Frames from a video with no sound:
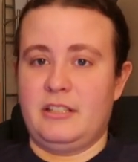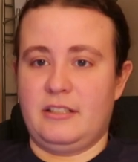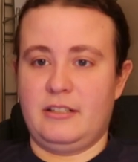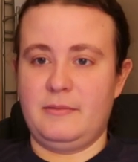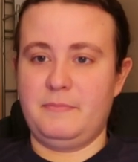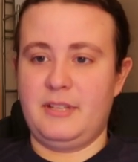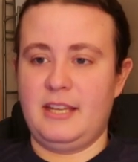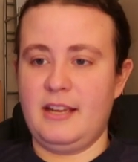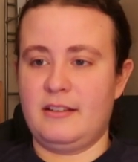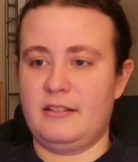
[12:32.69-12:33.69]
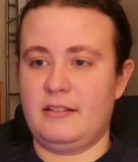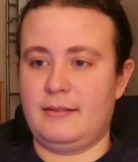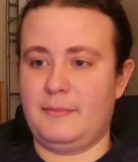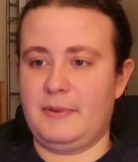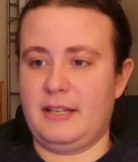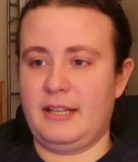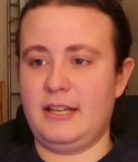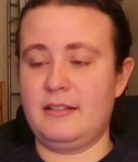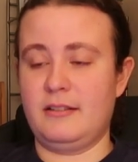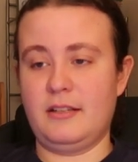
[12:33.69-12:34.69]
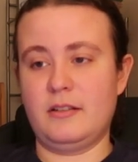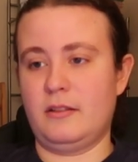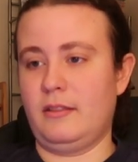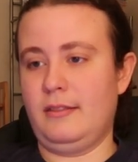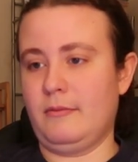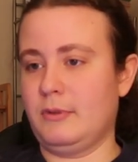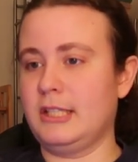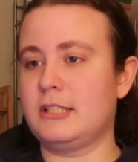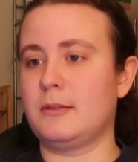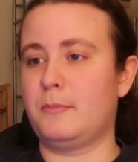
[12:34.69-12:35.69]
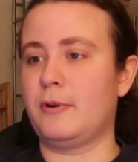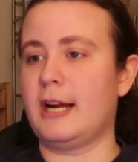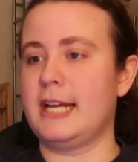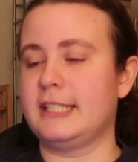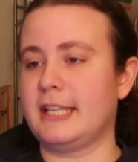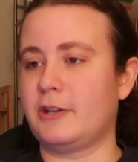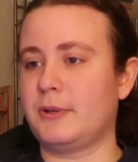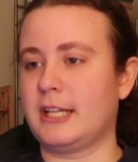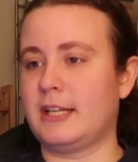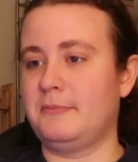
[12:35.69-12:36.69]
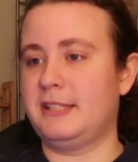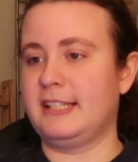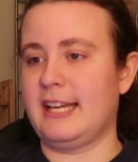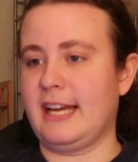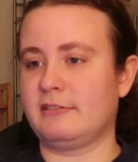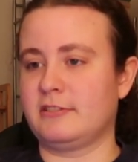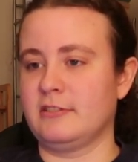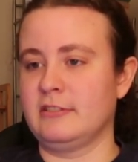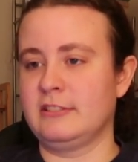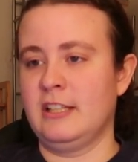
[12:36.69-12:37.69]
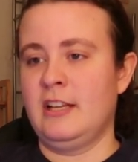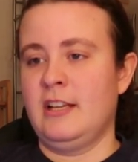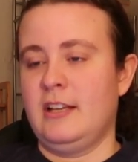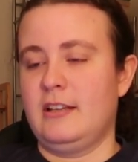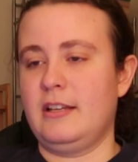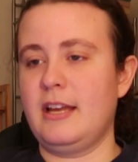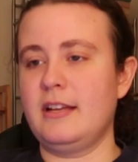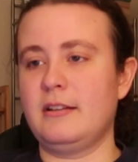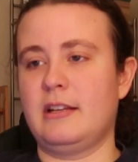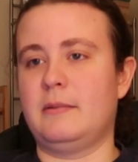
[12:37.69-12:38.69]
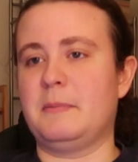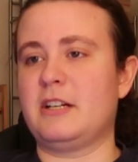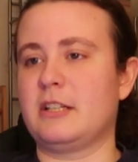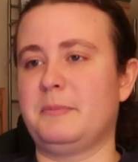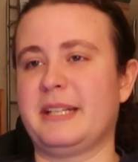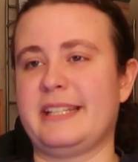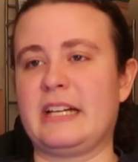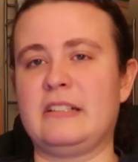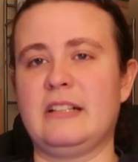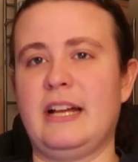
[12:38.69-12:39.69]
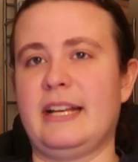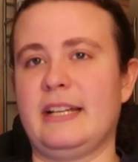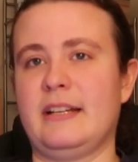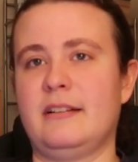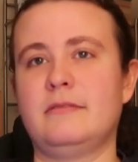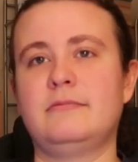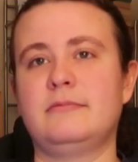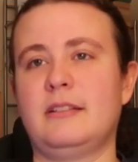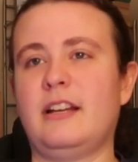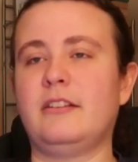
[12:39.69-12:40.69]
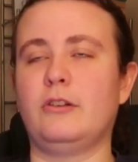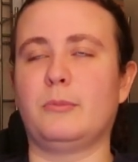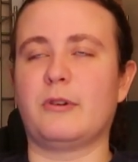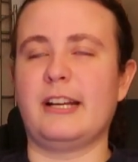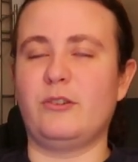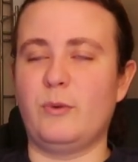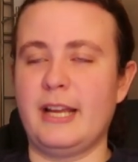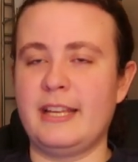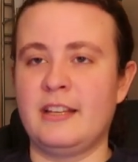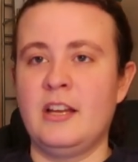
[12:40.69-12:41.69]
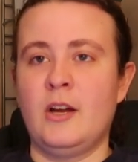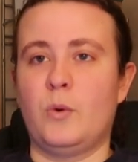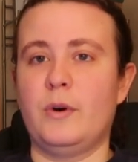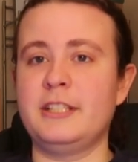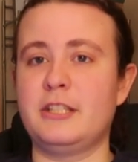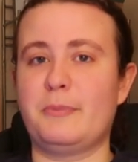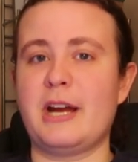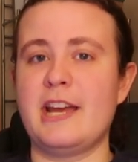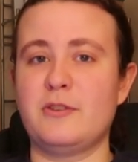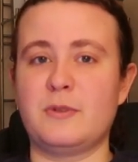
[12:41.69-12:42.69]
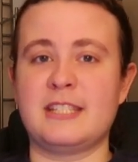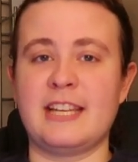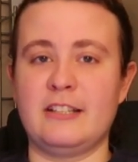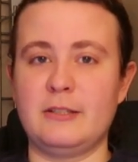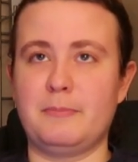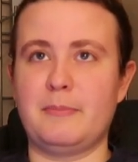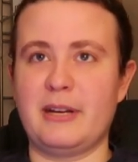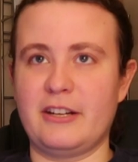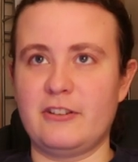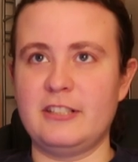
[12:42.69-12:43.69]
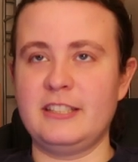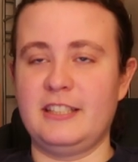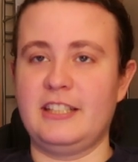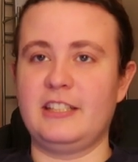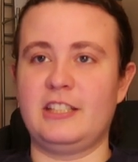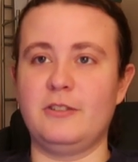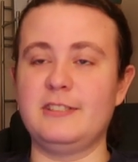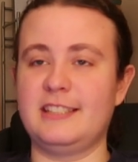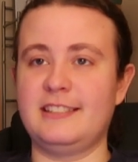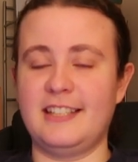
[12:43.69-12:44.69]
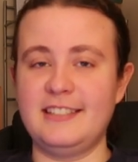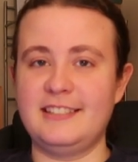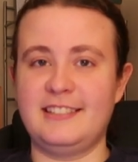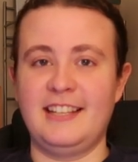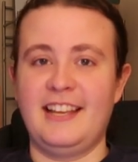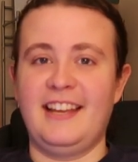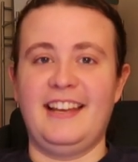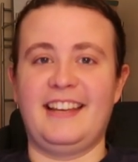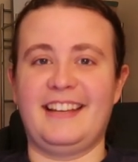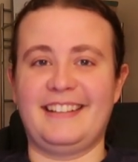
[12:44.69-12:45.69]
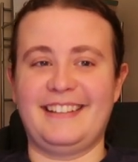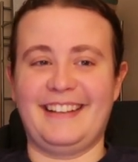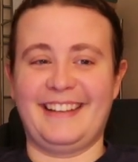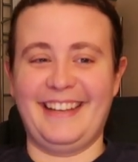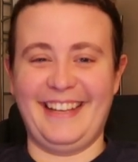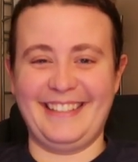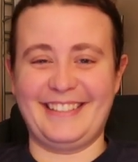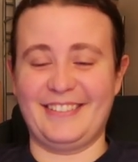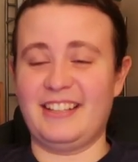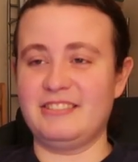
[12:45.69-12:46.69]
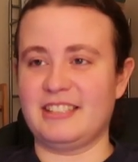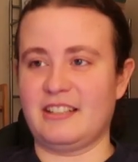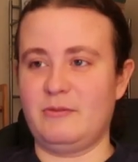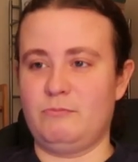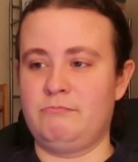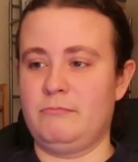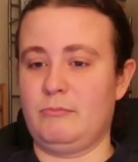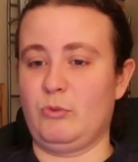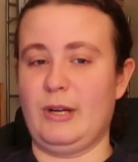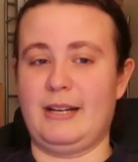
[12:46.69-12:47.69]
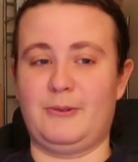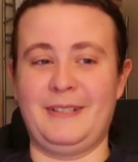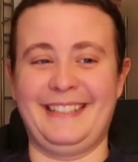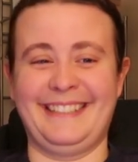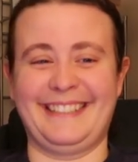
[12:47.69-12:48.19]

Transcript: It had the one surprise, like when it comes to the actors, it had Malcolm McDowell, and I knew him right away. One surprise was Helen Mirren, she was in this, and so I was like, wow.